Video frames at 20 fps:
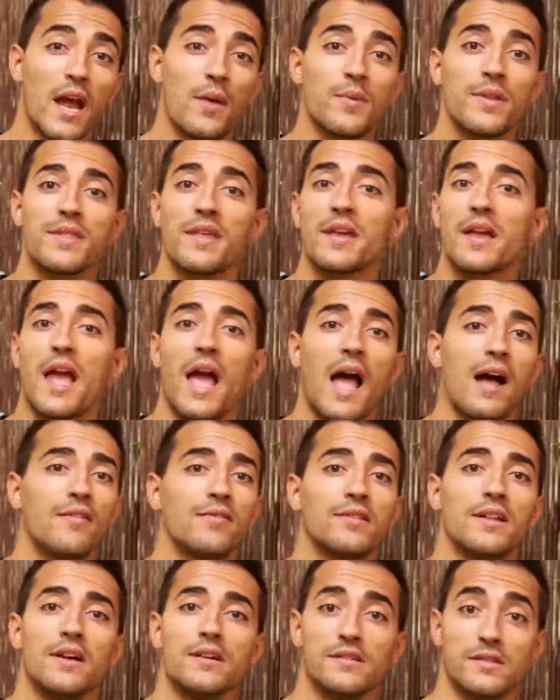everything I've
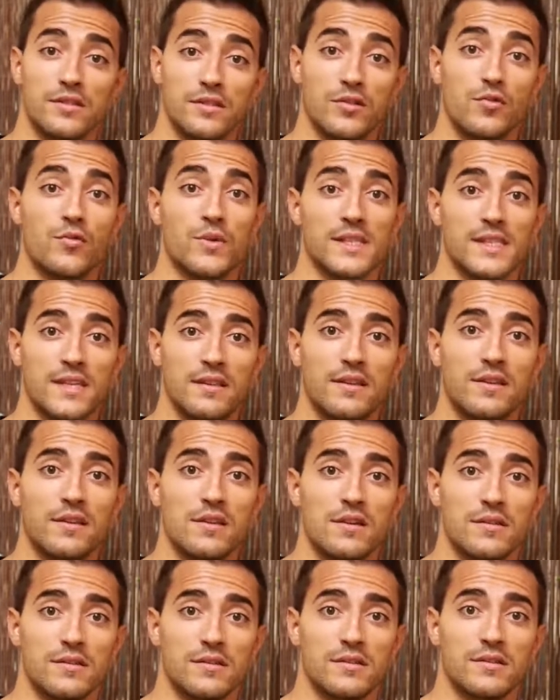learned in recent
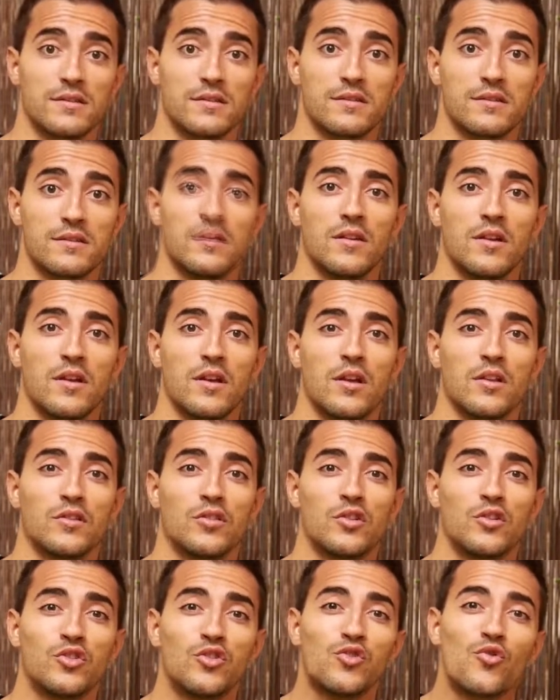years
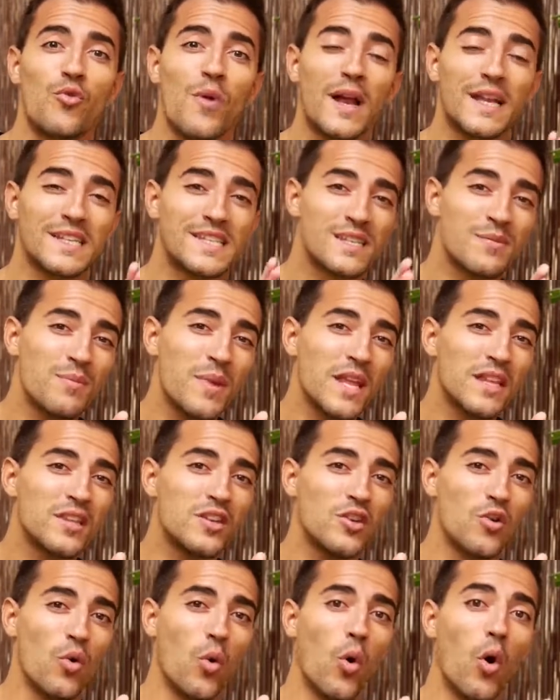to
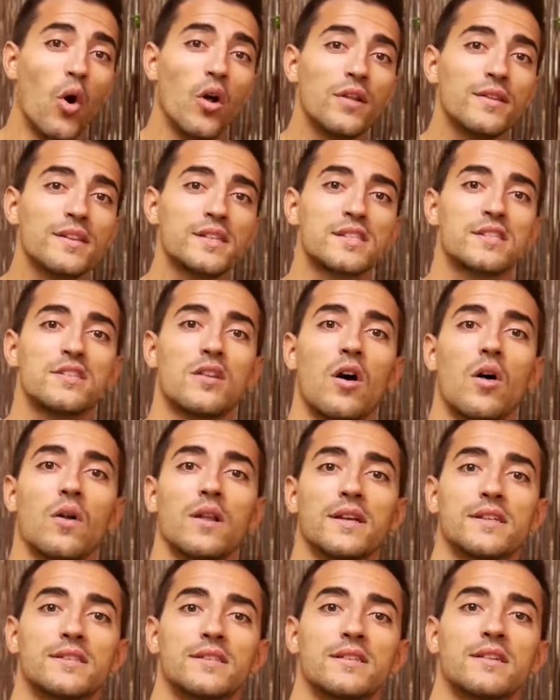transmit you all this
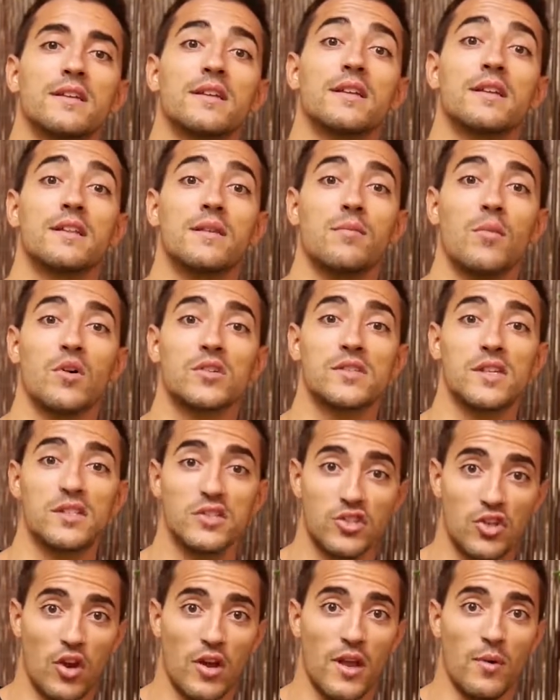knowledge in the
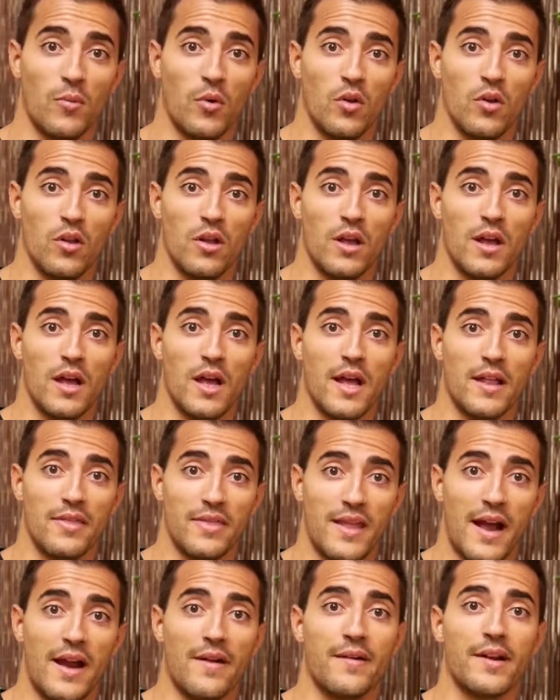most enjoyable and
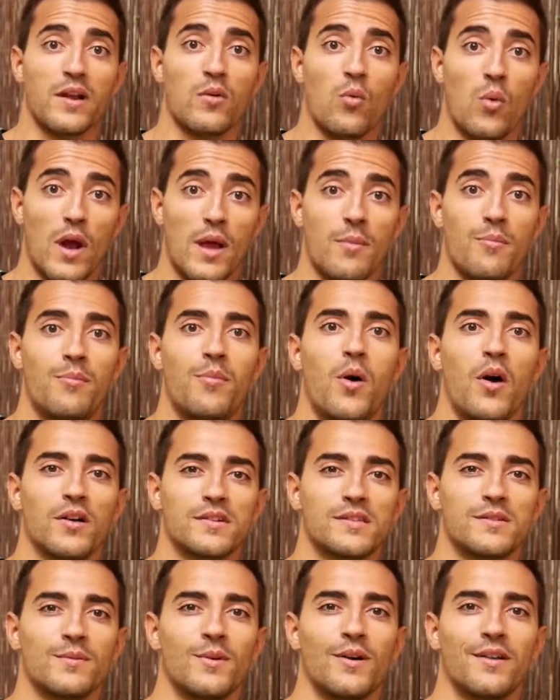direct way
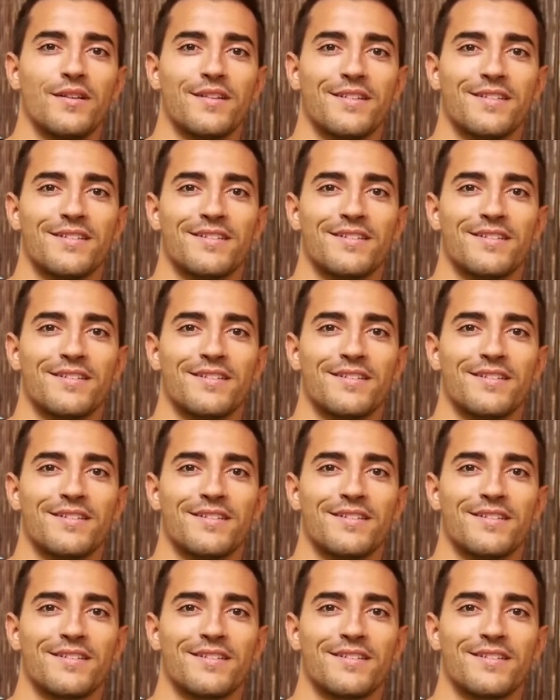possible.